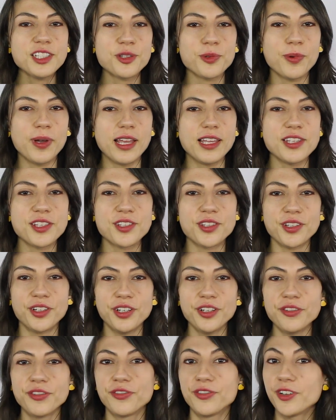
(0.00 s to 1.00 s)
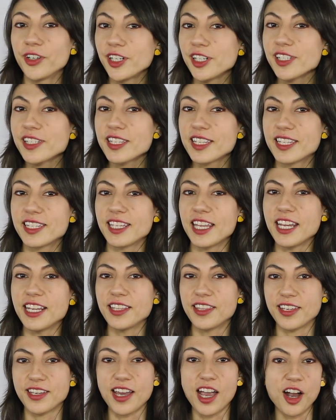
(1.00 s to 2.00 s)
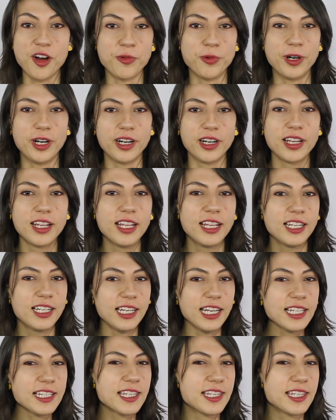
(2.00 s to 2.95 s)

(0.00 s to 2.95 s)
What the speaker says: to answer, first say the hour. Let's